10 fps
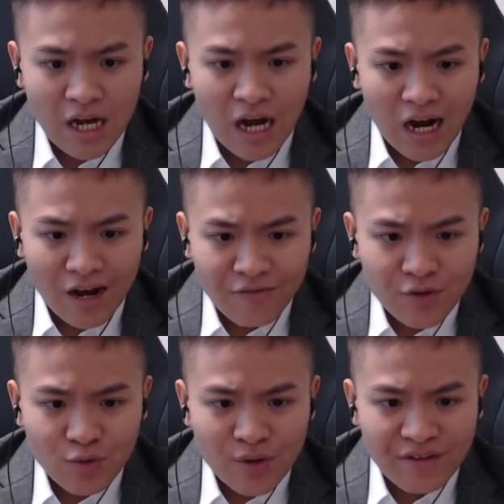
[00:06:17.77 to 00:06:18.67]

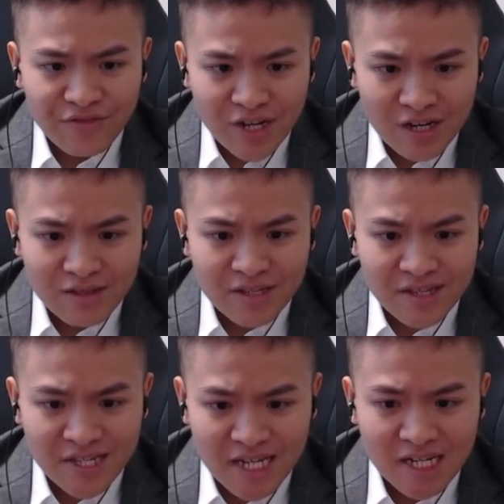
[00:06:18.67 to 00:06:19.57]
After we have done the
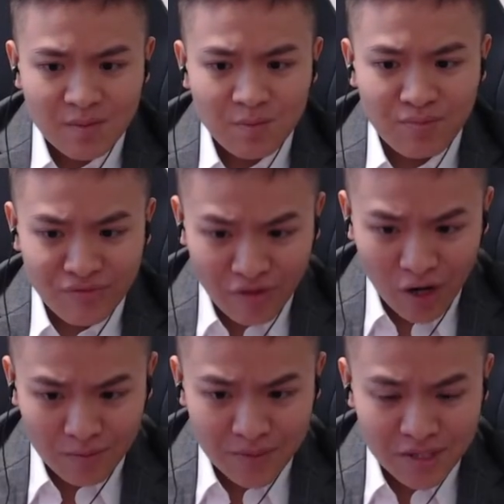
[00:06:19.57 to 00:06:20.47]
second
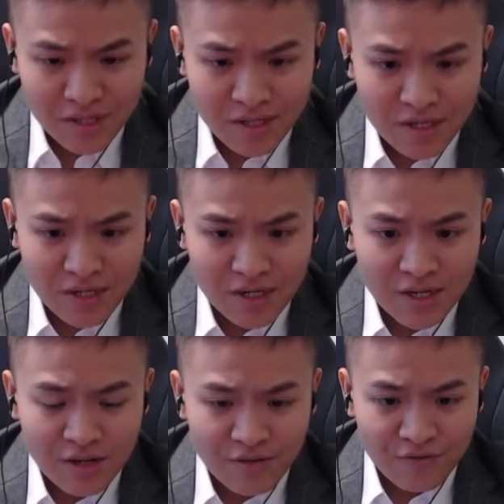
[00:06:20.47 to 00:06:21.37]
prompt,
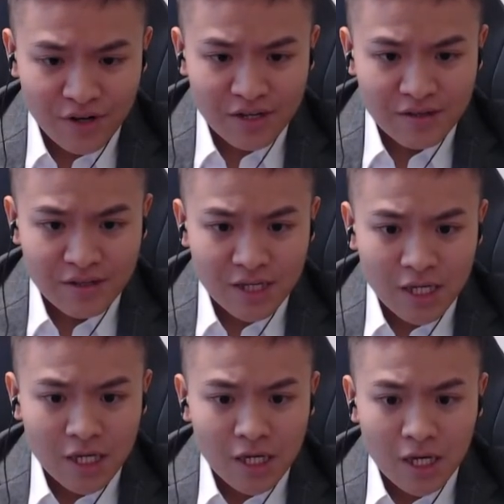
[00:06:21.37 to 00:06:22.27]
right?
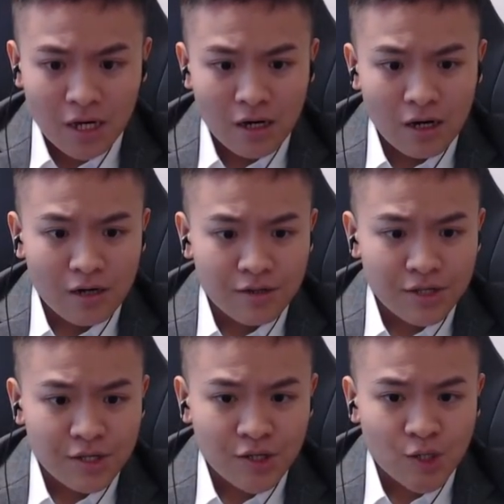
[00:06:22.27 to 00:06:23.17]

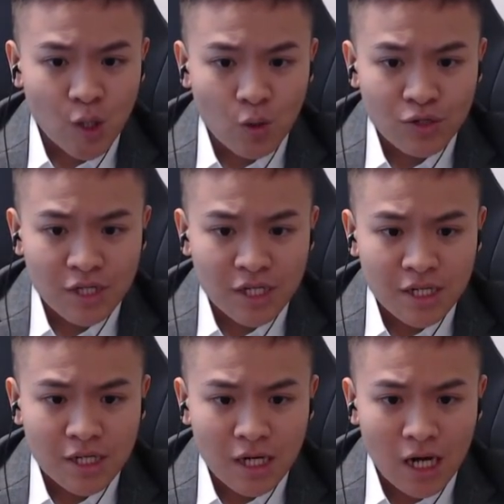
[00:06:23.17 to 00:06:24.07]
This is
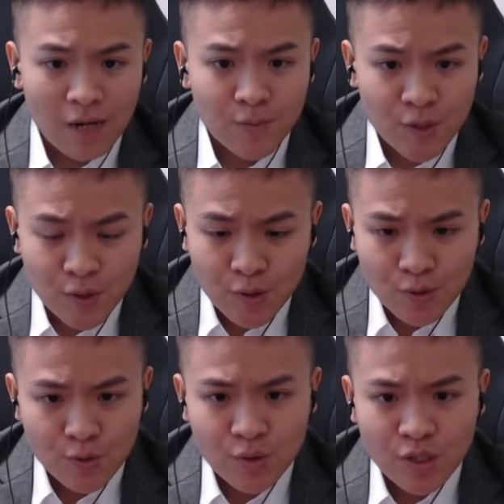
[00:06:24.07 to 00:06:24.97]
totally up to
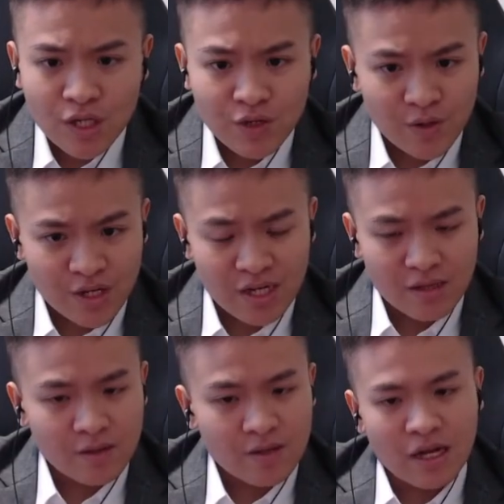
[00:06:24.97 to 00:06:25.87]
you. You
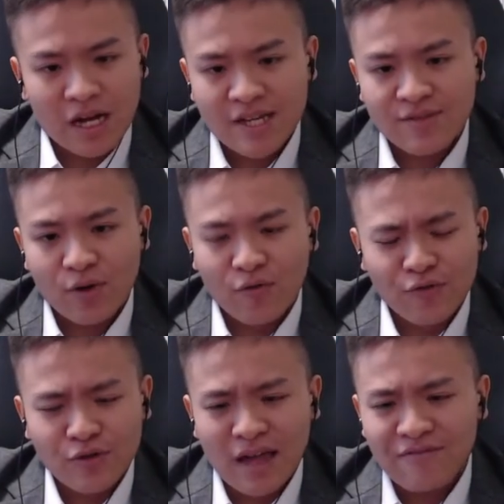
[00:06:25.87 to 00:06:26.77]
can ask for
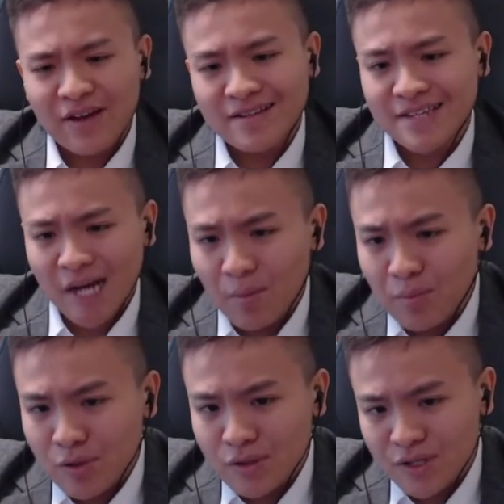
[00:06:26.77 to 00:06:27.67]
real life
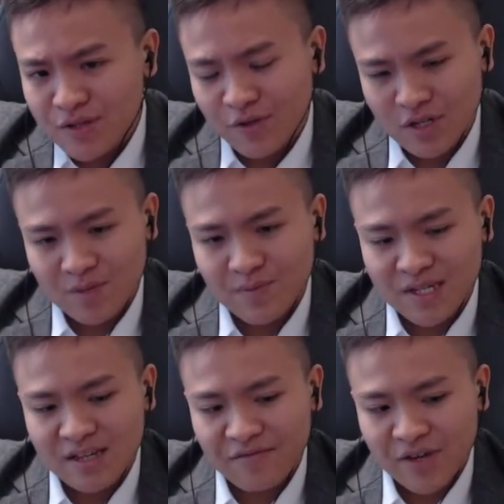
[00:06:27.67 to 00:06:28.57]
examples for a
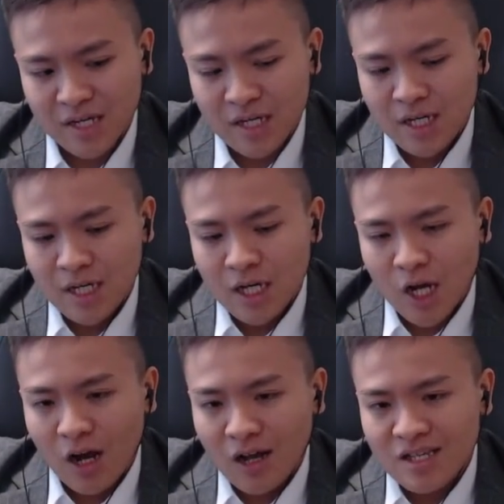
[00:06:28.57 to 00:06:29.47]
specific
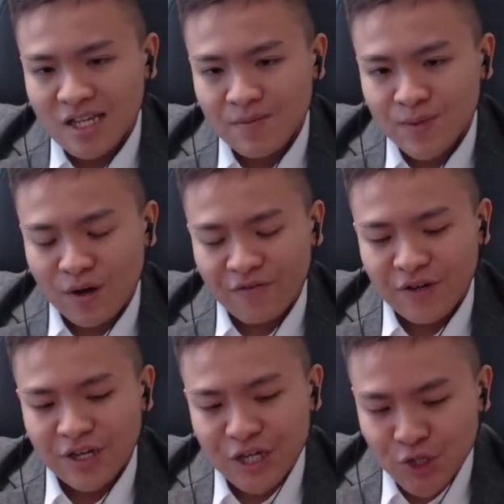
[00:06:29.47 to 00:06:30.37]
concept of
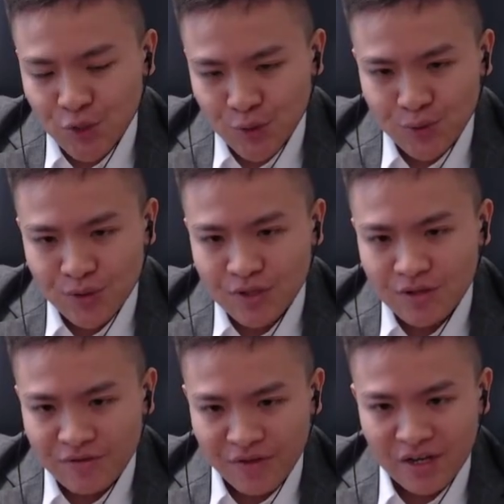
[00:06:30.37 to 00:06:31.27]
an issue,
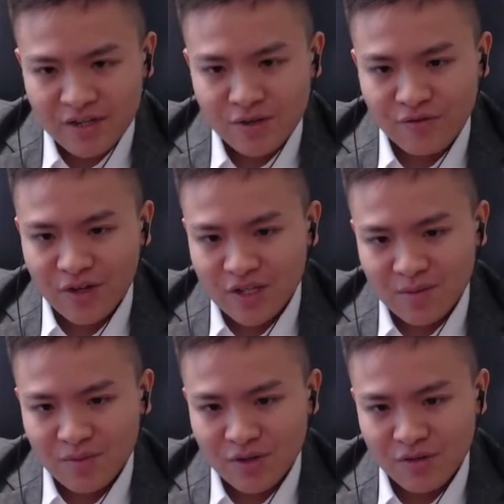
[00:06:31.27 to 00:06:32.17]
right? So for
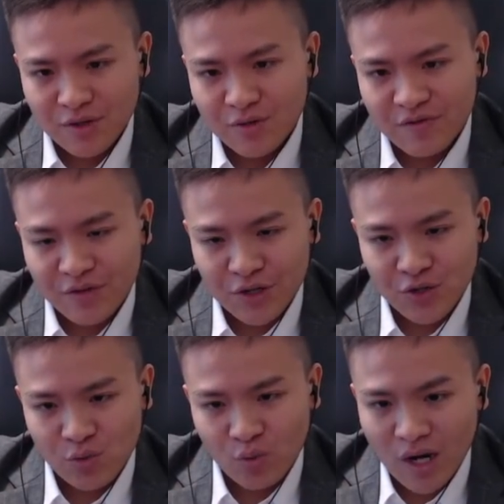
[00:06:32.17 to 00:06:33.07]
example, you want to use for
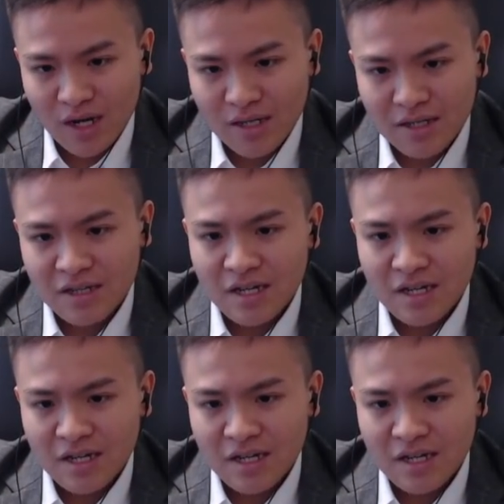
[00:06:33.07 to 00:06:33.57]
issue 1,